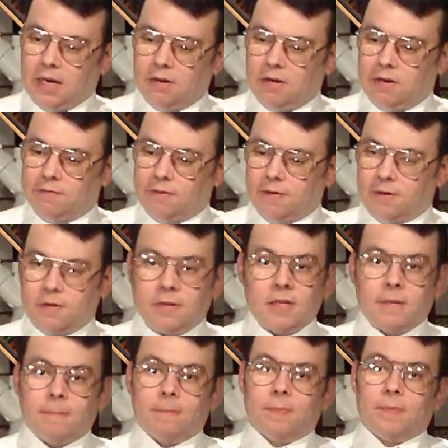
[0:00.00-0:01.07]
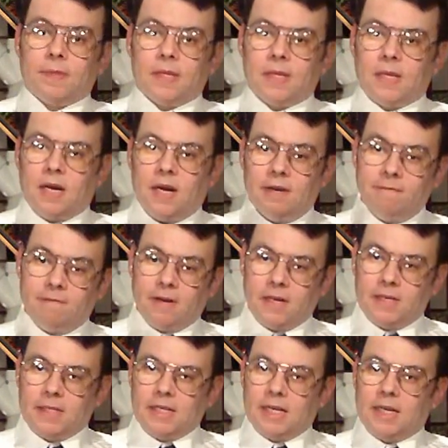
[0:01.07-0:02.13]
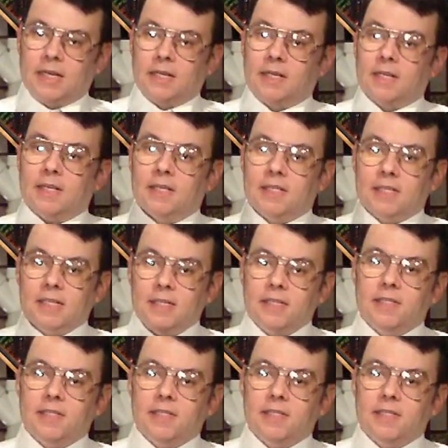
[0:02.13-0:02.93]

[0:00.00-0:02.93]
However, I find that it's